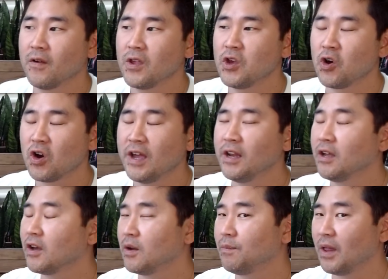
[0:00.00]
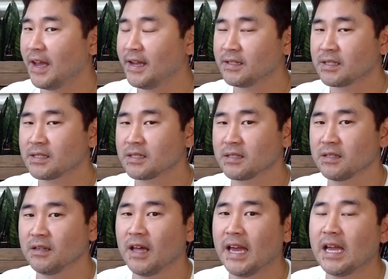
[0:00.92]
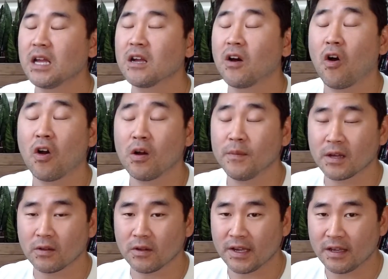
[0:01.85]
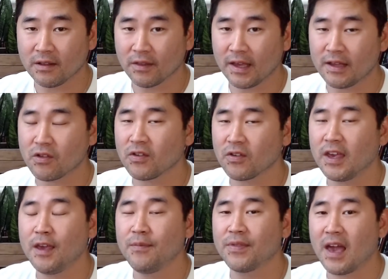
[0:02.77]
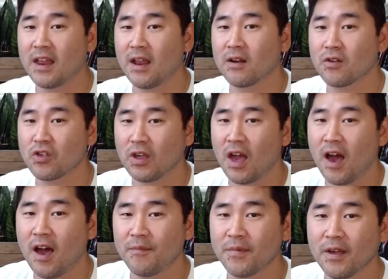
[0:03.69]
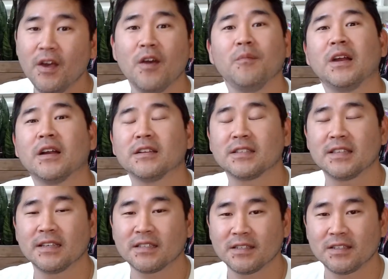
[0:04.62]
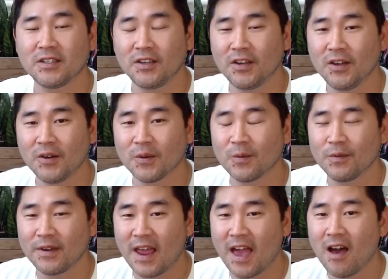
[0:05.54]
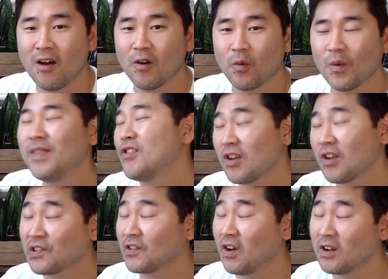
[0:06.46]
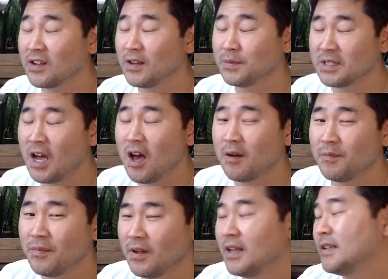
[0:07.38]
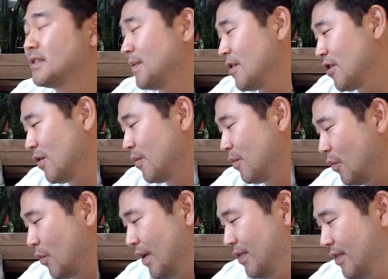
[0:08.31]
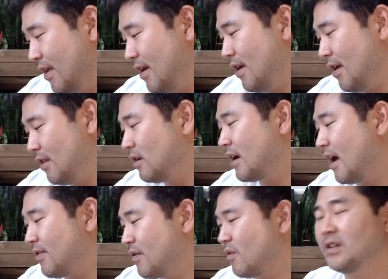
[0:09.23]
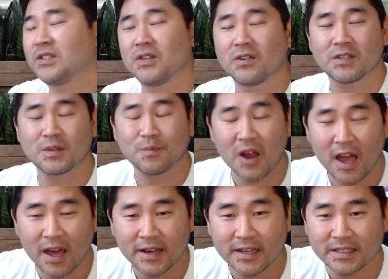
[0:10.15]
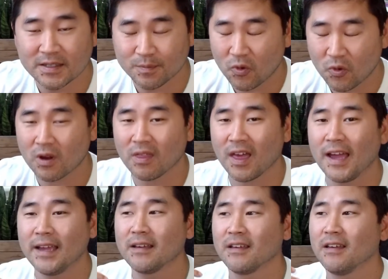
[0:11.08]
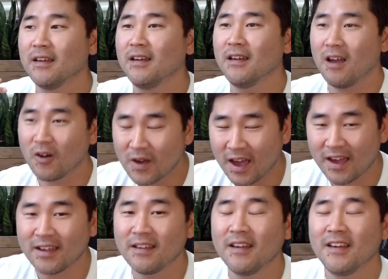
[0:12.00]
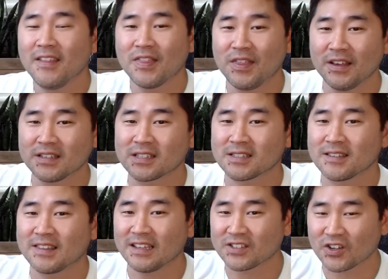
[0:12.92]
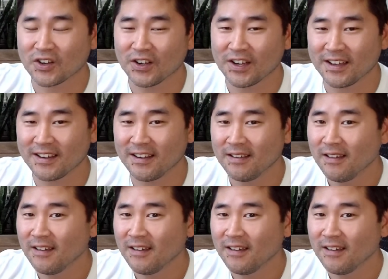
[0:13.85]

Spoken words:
you're in a good place, like karmically, like just keep that energy up, because this is you now. When the Justice card comes up, especially with looking at the rest of your spread, it's more like, okay, this, things are good.